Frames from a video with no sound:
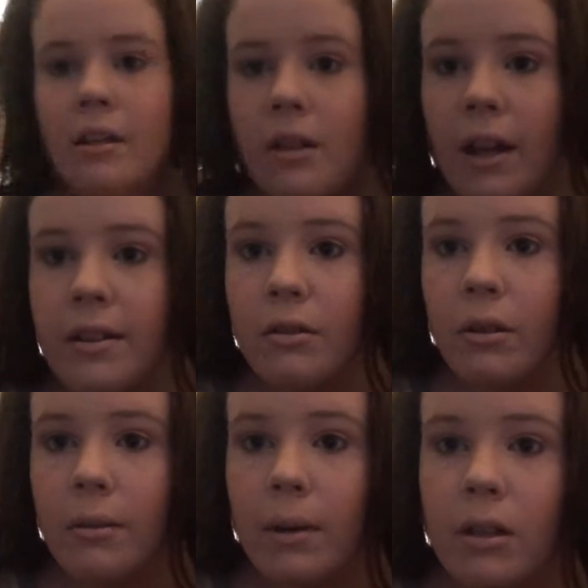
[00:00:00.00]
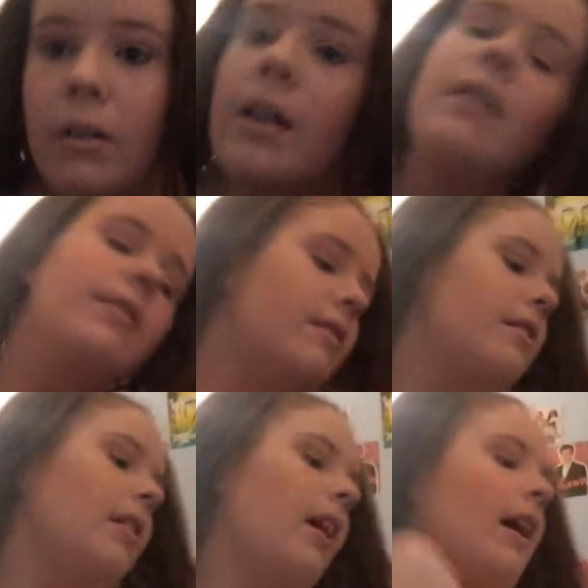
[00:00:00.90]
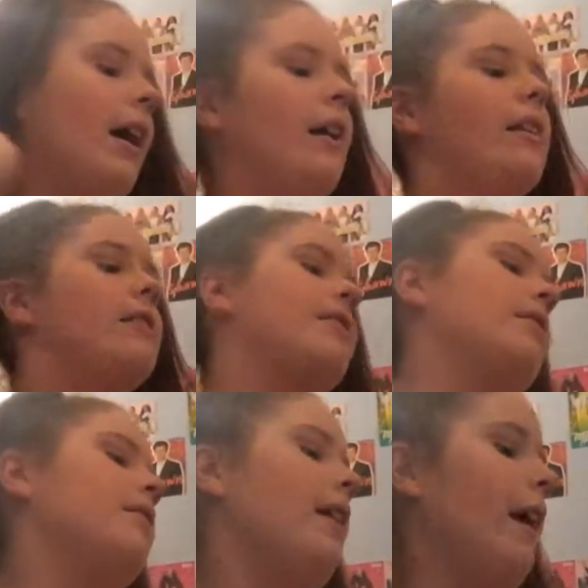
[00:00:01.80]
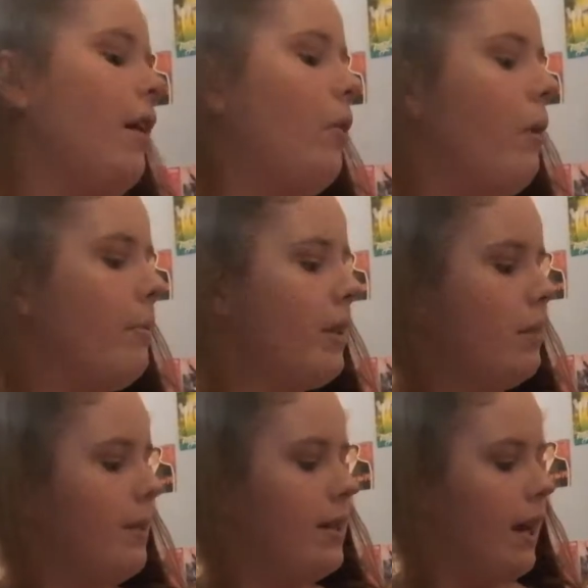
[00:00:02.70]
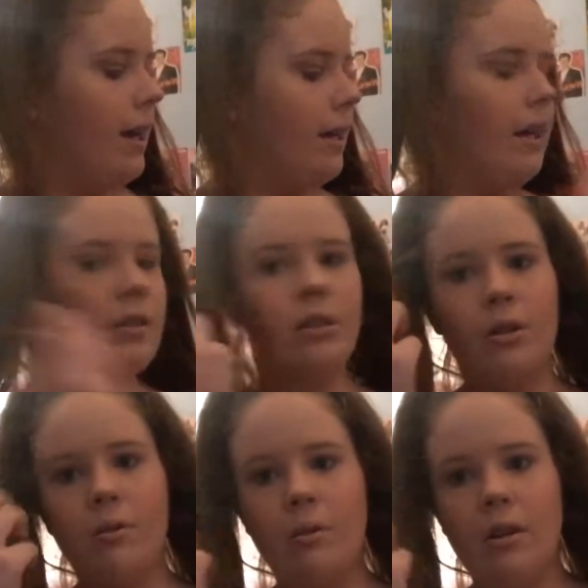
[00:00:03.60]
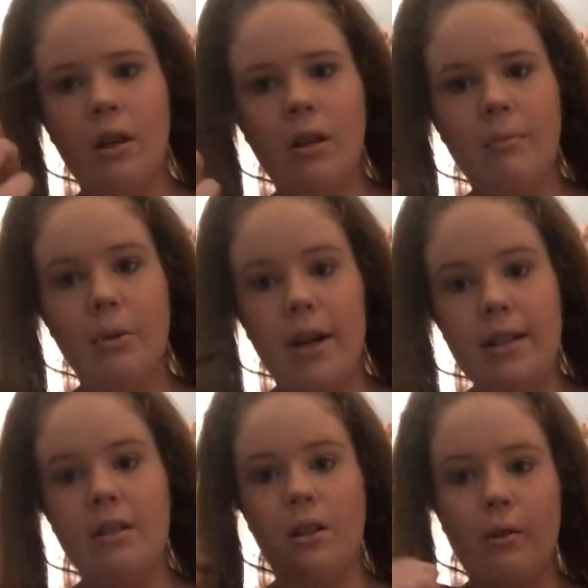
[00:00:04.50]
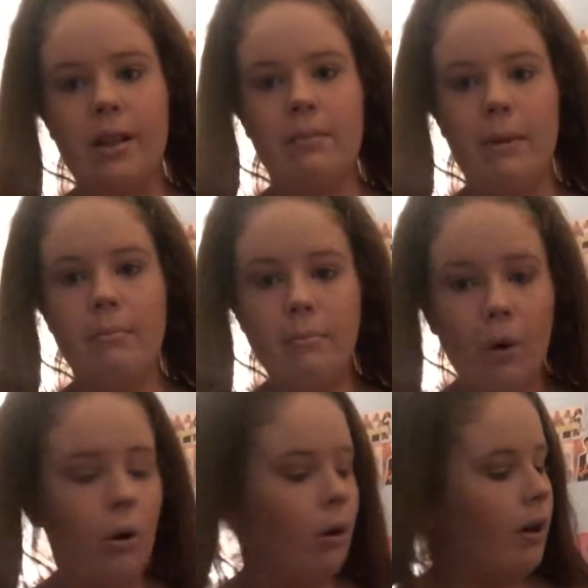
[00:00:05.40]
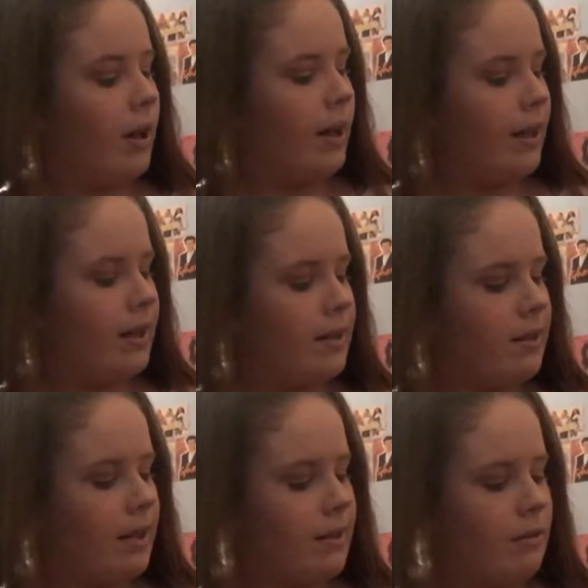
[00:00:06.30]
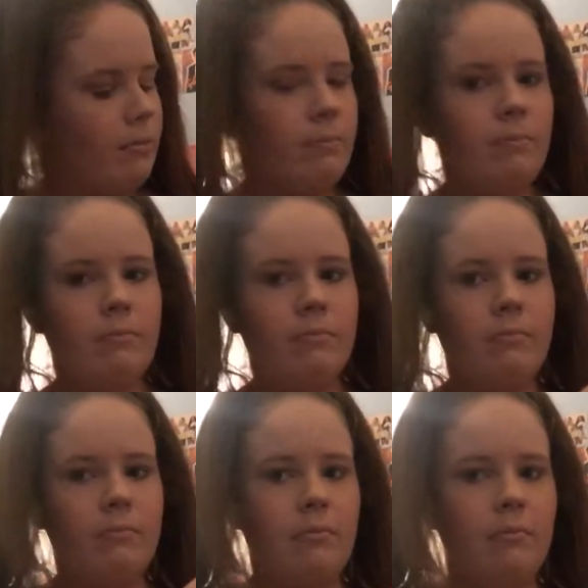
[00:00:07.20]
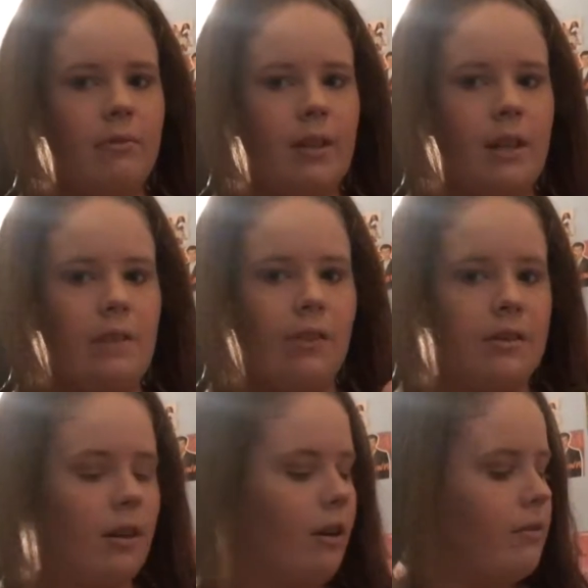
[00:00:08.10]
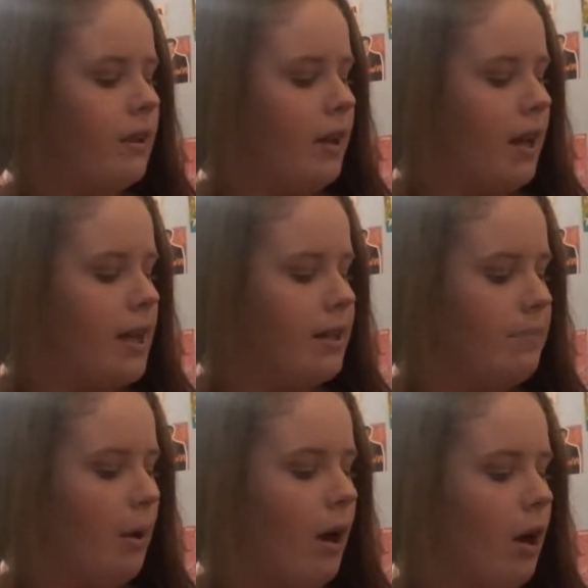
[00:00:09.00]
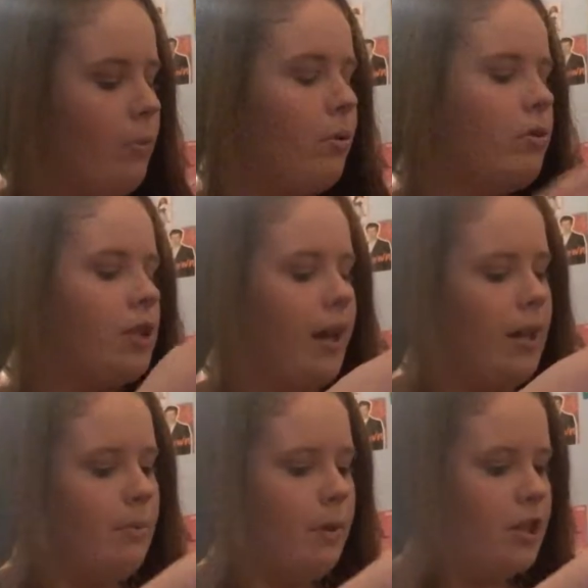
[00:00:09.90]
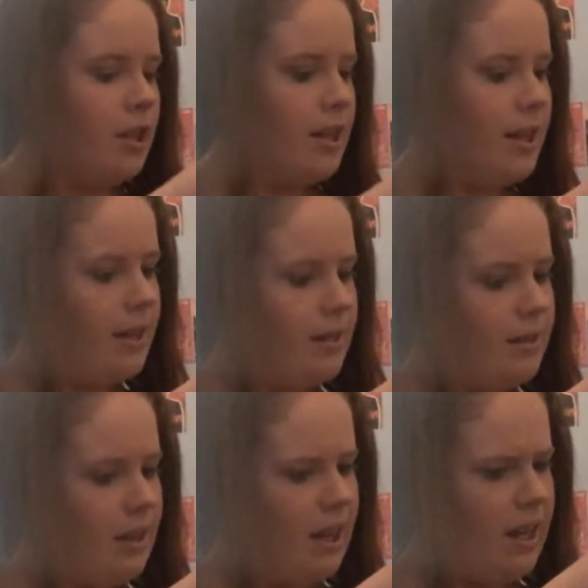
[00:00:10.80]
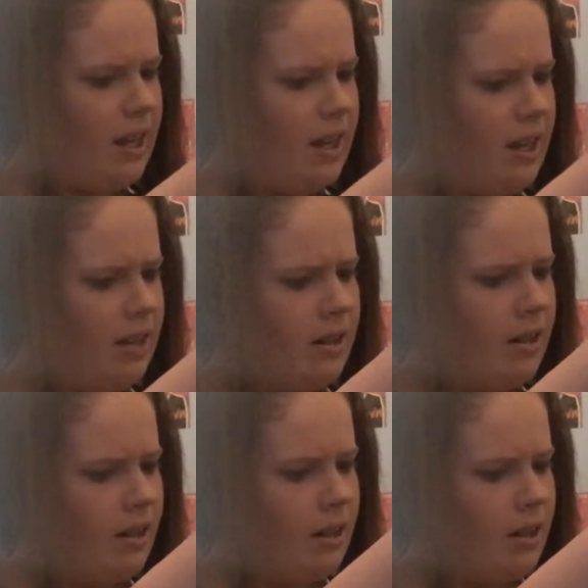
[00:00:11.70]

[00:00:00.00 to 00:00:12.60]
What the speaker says: So that's all in my crease, and now I'm going to be taking to put into the crease a bit more. It's this, if it doesn't close, it's this purple shade, which is in